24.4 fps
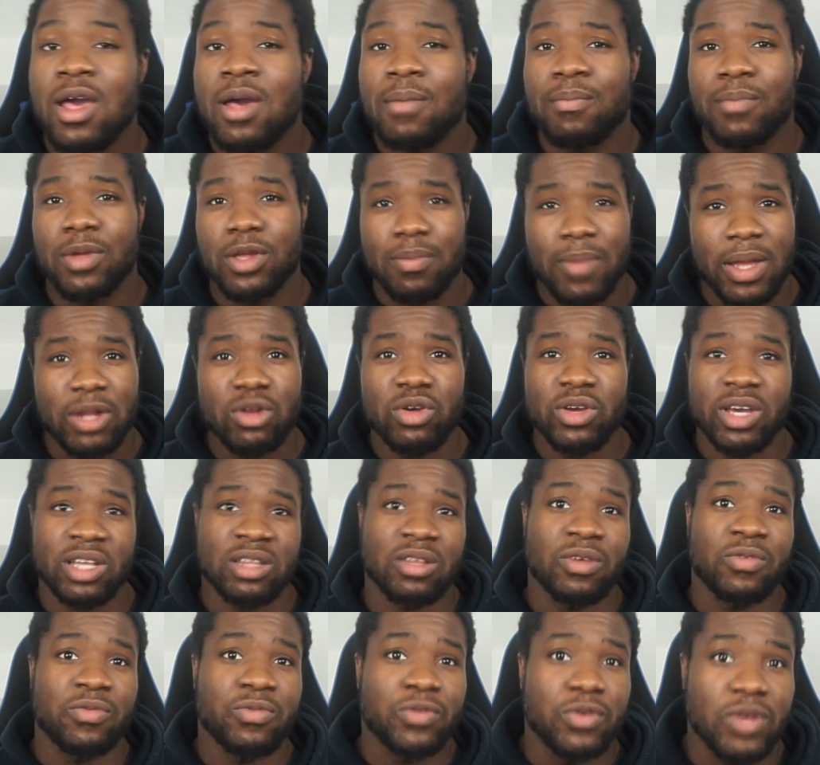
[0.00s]
but you may not get
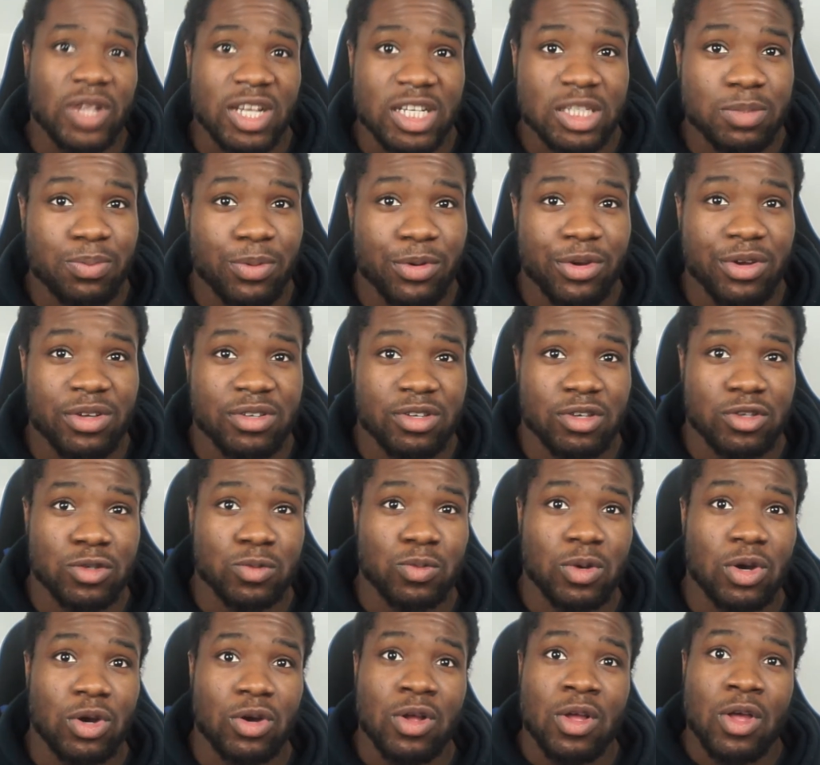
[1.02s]
the full experience as
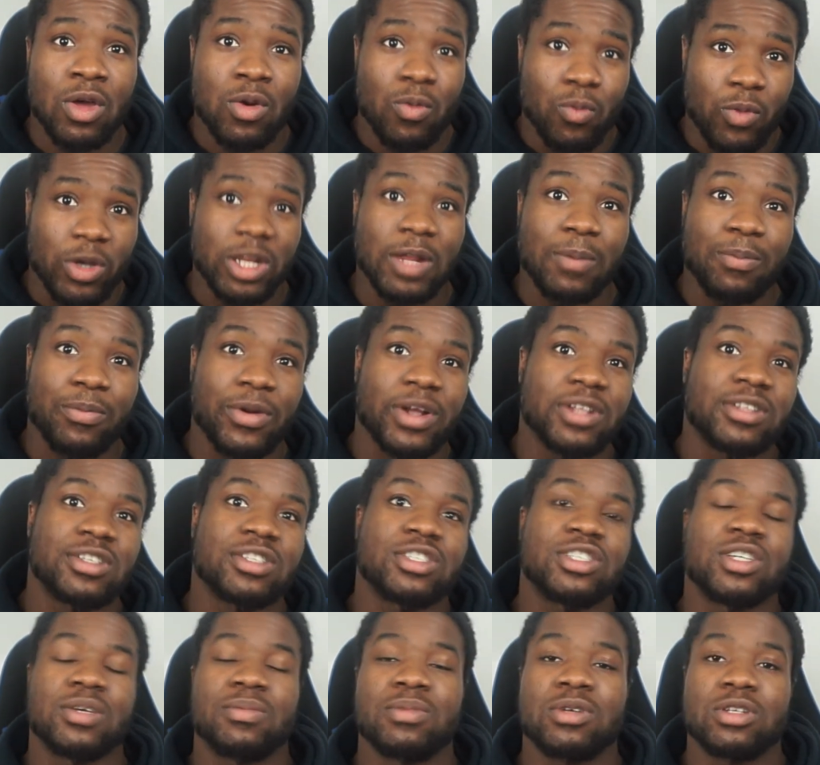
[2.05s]
well with
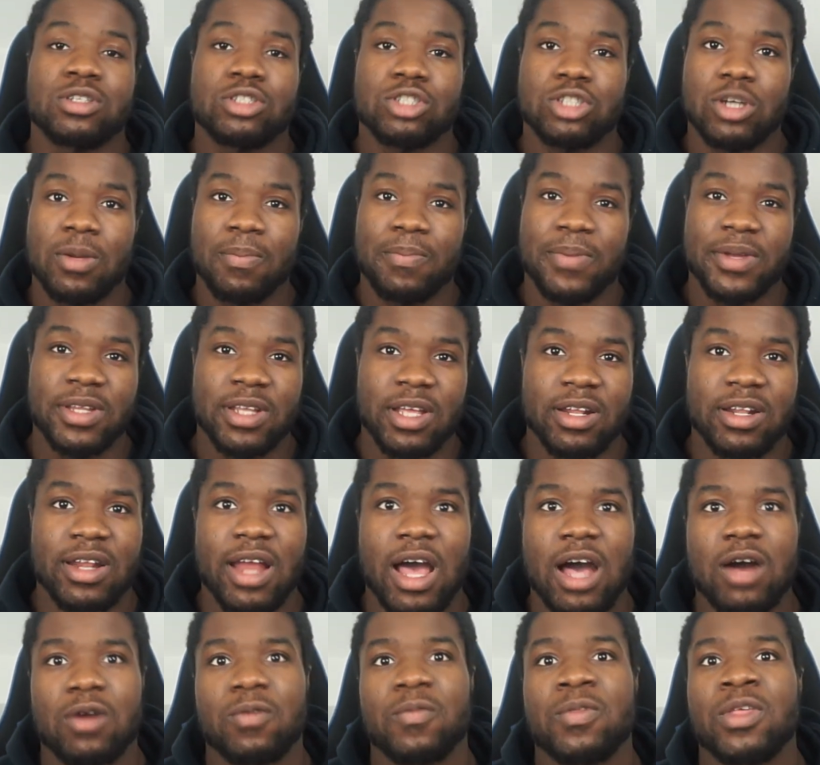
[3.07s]
apprenticeship jumping in
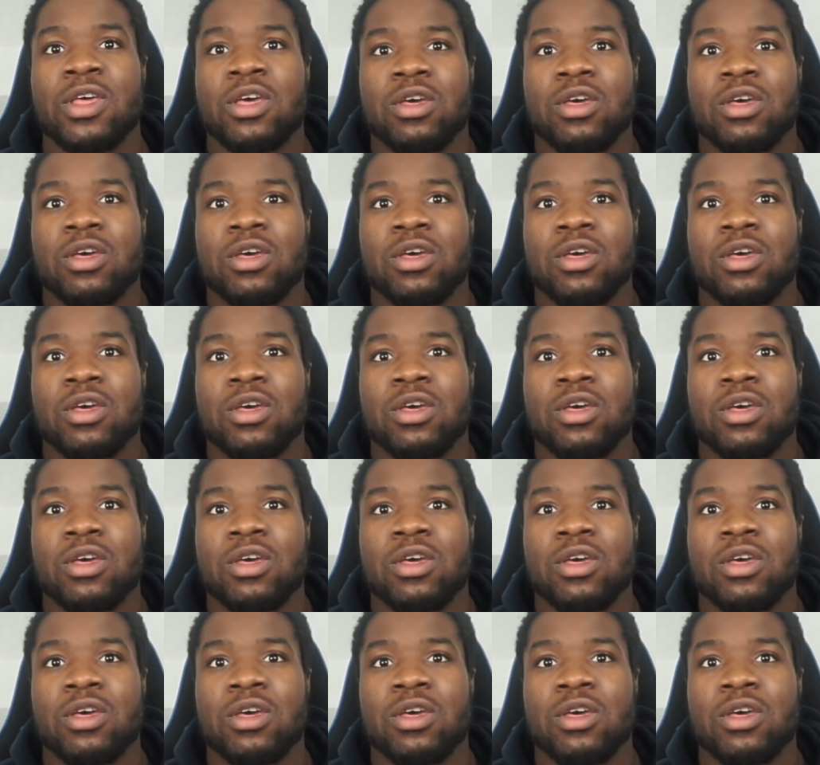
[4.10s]
now.